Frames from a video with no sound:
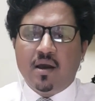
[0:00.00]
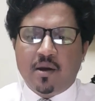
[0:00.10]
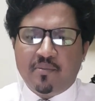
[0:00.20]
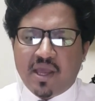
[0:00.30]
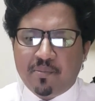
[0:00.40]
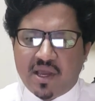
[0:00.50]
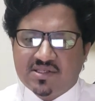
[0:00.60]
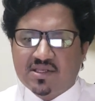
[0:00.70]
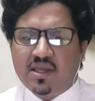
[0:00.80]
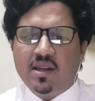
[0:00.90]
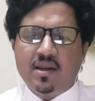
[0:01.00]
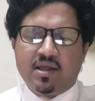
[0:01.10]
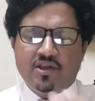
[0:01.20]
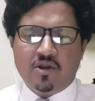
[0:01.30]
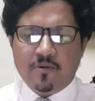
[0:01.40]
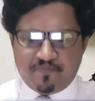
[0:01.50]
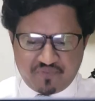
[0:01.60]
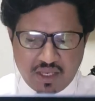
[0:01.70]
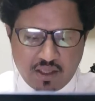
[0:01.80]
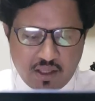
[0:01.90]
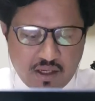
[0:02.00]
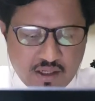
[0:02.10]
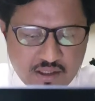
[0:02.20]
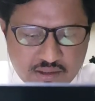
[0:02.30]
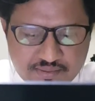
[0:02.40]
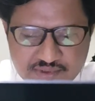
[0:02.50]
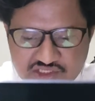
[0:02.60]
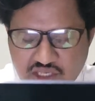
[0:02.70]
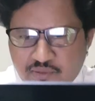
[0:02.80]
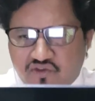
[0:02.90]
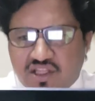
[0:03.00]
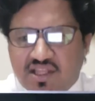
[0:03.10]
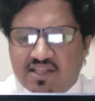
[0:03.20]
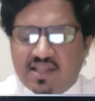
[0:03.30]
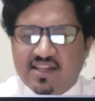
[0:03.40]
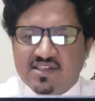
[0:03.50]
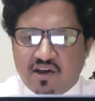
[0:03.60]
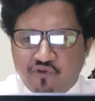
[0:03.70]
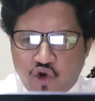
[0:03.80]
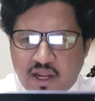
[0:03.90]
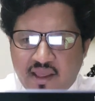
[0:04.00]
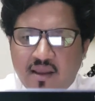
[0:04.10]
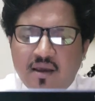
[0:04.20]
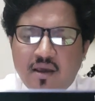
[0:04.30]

a man basket, and some of the things like scaffolding.